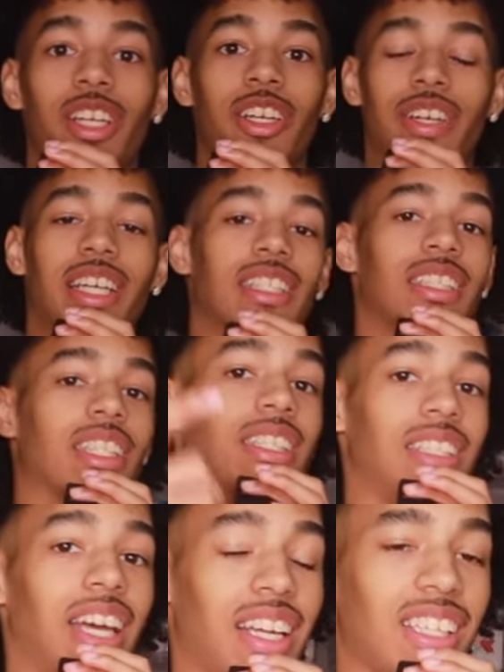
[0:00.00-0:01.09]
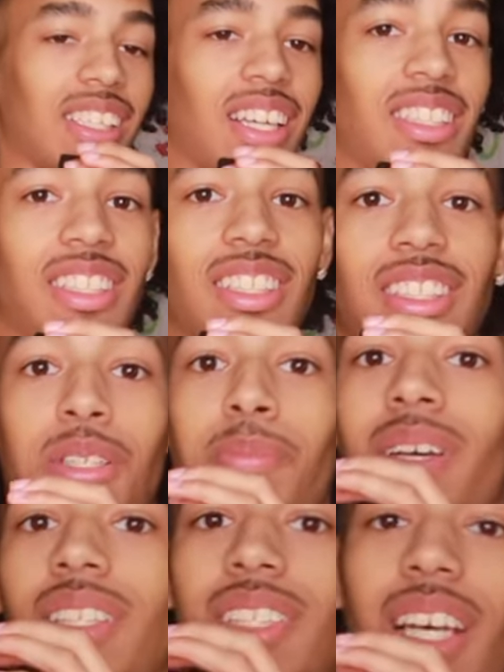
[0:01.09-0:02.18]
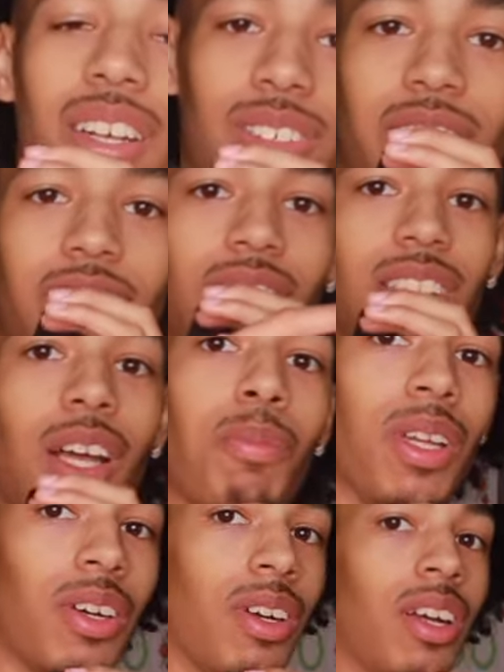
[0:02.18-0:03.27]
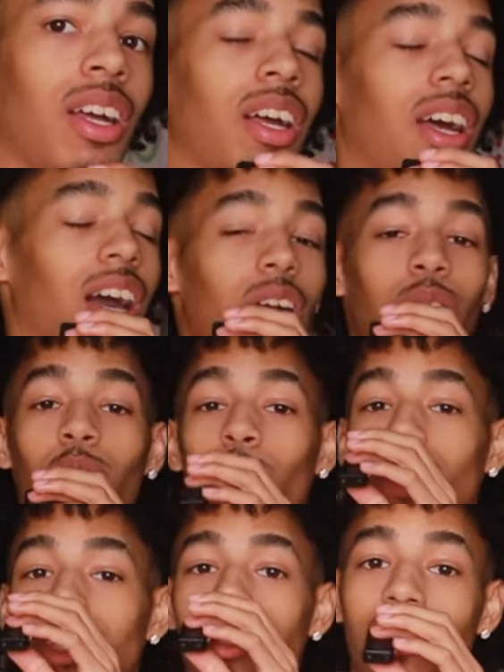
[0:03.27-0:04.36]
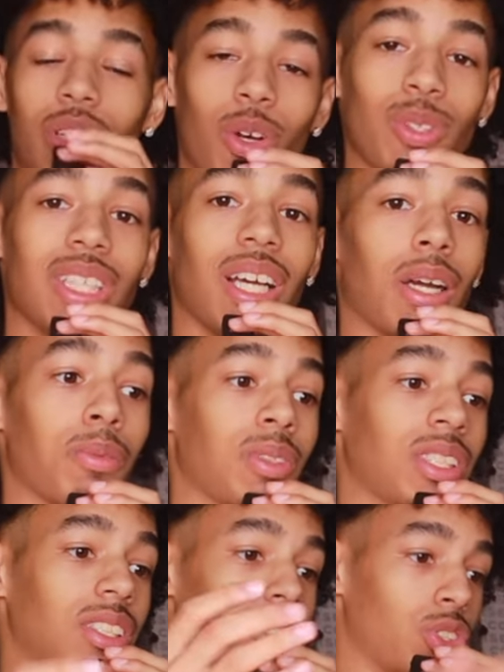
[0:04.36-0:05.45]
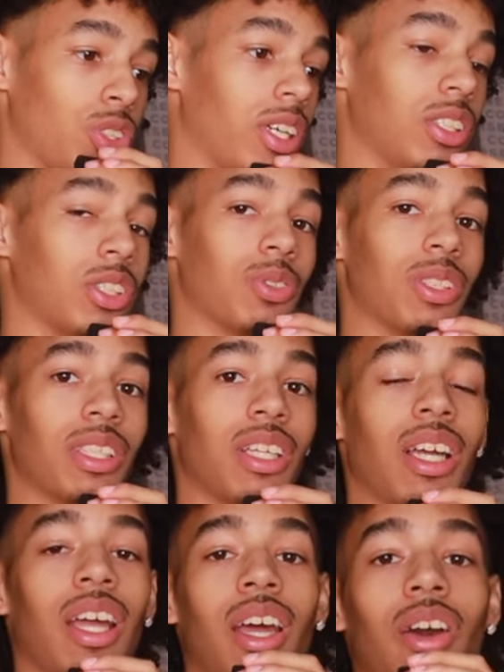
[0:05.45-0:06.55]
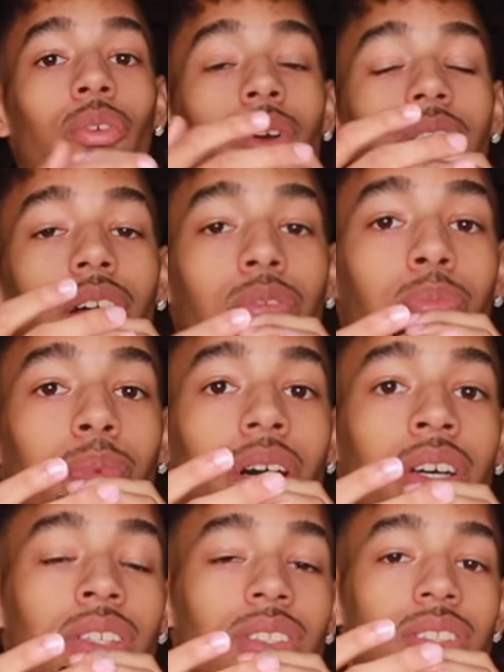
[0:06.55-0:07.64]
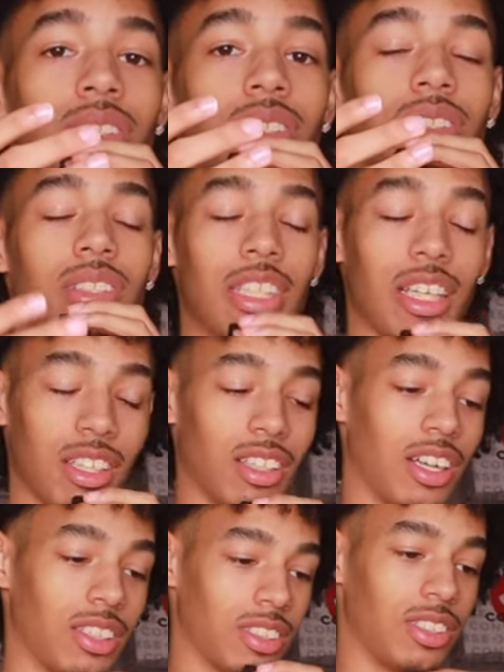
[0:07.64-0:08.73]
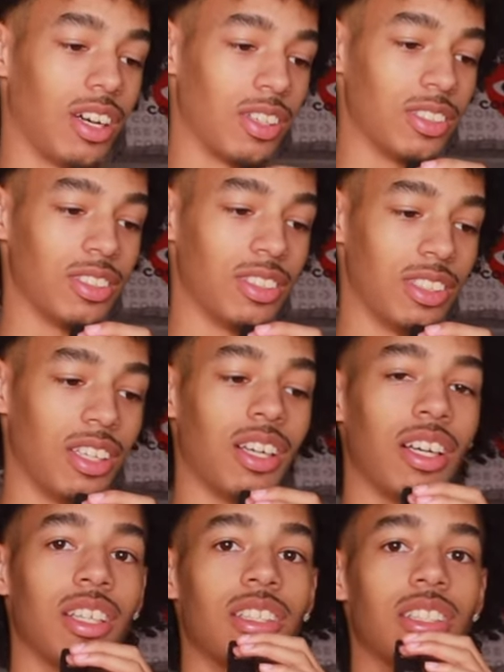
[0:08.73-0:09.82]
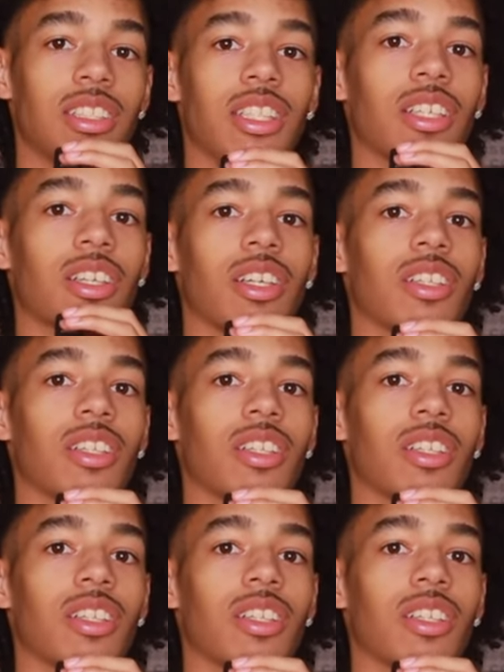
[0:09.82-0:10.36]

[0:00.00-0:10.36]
video and today as you'll see by the title and the thumbnail I don't want to waste no time let's get straight into it we have my $10,000 sneaker